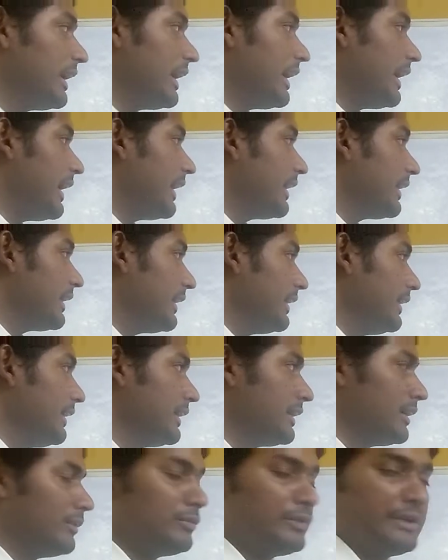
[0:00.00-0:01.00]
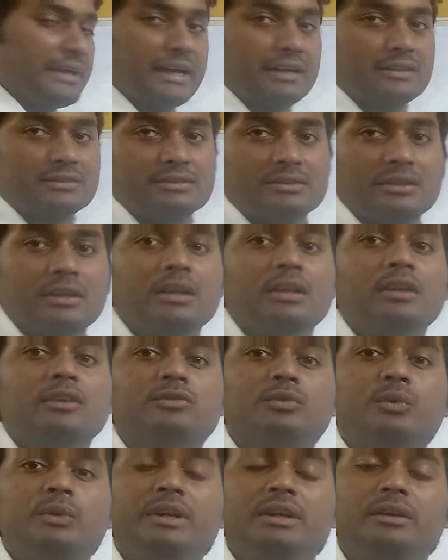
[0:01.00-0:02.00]
add income tax.
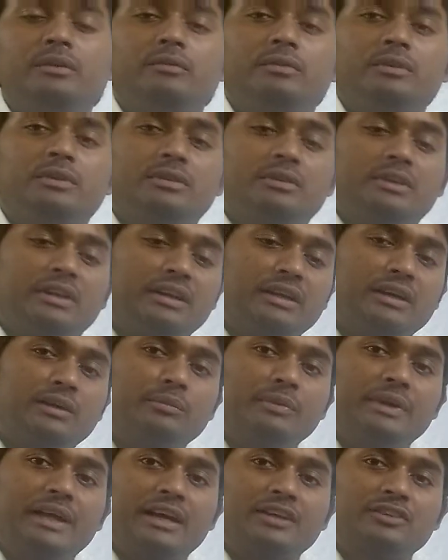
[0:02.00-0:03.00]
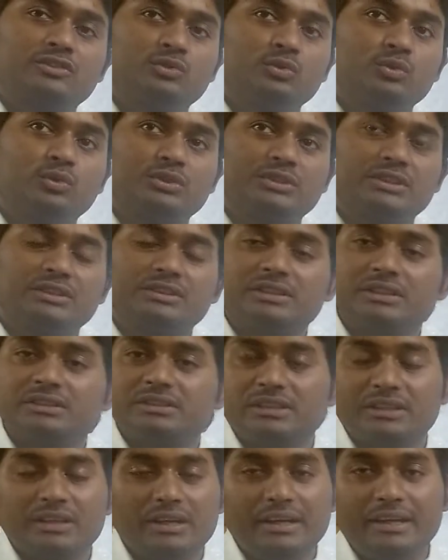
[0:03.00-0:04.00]
So with income tax, two questions are
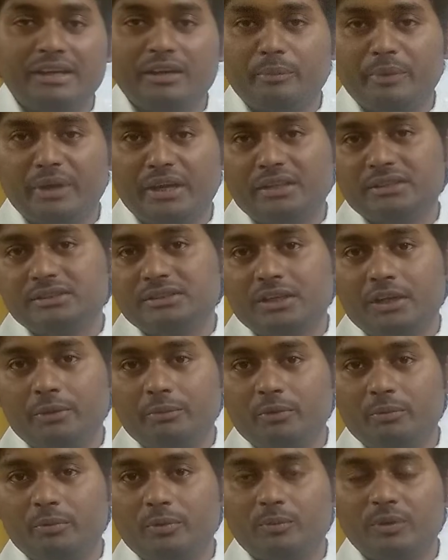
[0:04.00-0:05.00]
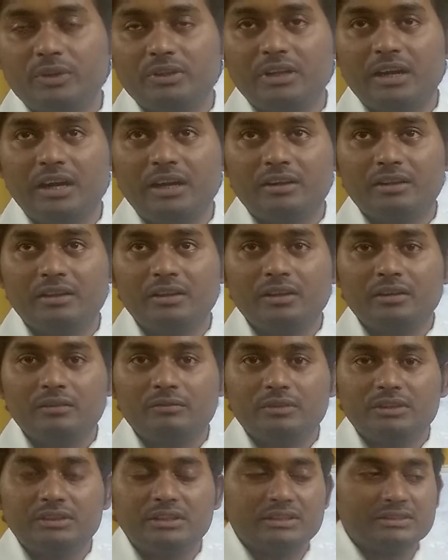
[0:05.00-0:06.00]
generally coming in JIB paper. That
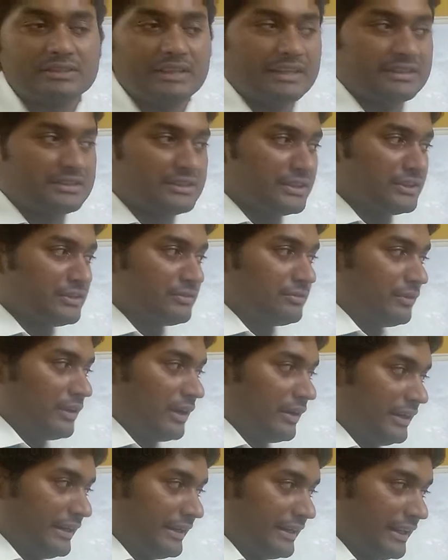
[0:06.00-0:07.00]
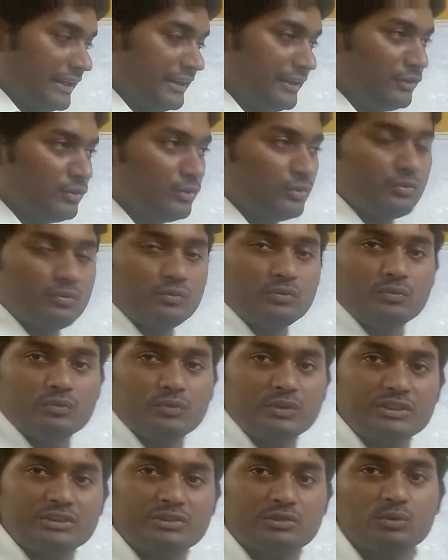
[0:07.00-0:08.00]
with the sections, I will tell you
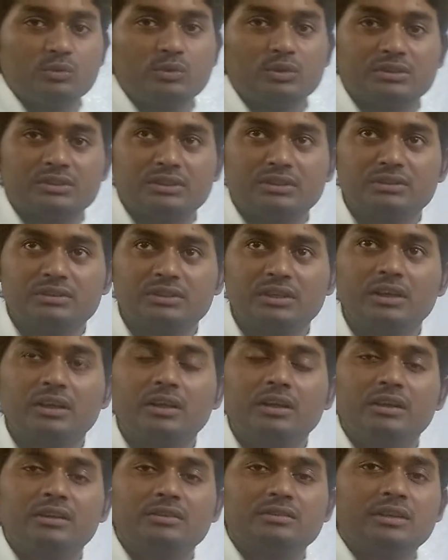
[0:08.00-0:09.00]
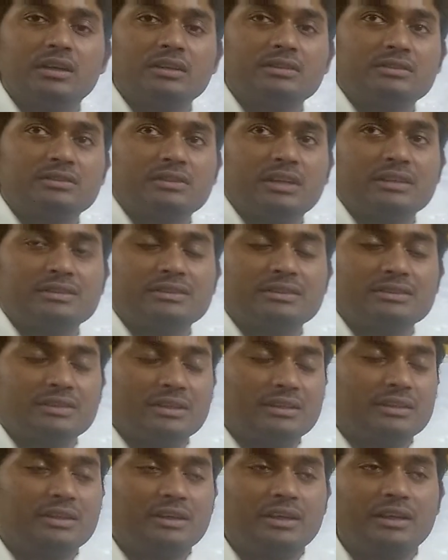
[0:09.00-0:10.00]
which two questions is the chances
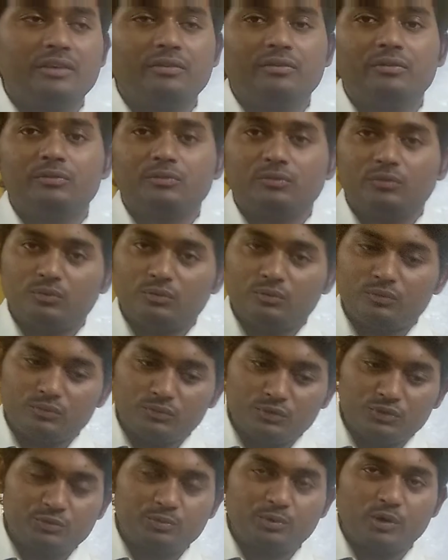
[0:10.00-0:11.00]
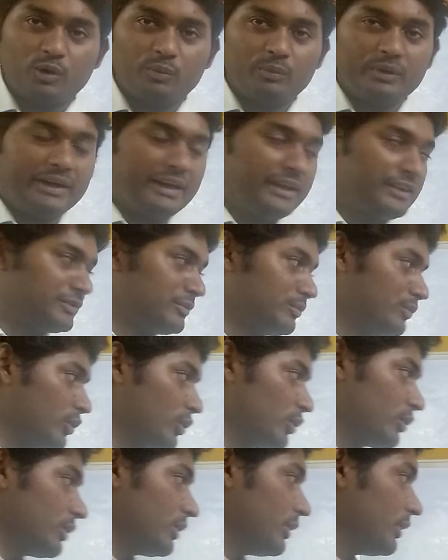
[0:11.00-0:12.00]
are there, whose probability is
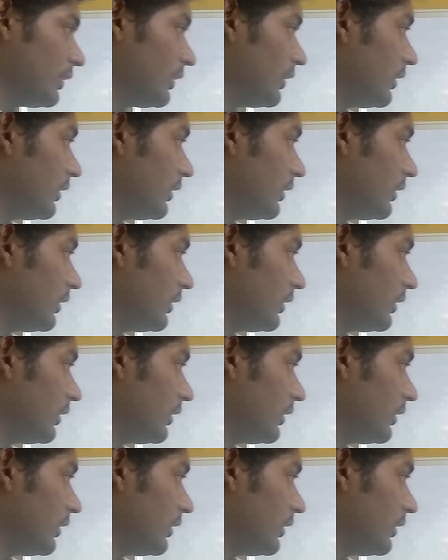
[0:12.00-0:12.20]
more